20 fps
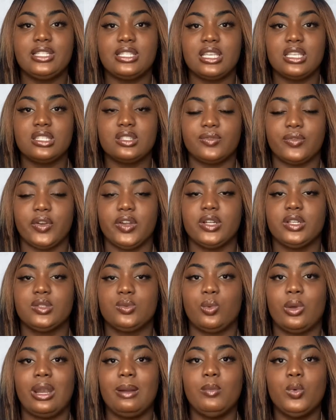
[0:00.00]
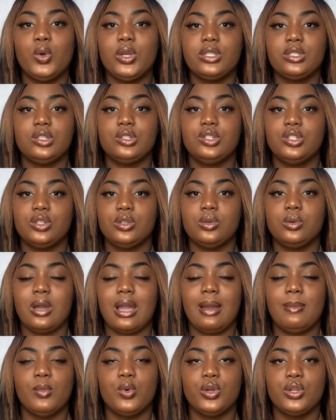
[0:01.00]
things first, what I'm going to do,
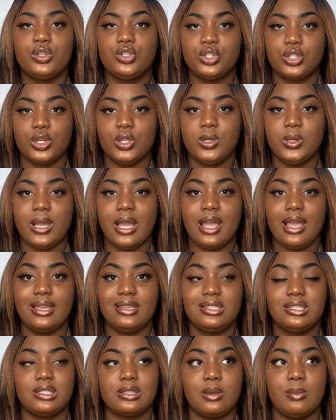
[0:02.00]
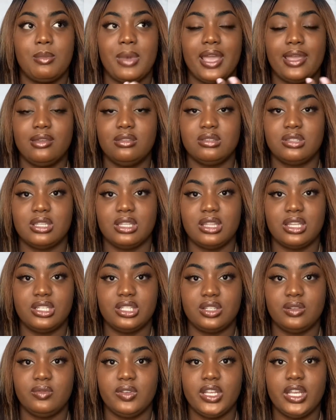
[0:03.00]
I'm going to show you guys my
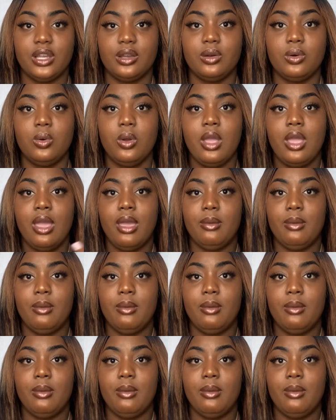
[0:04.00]
installation video.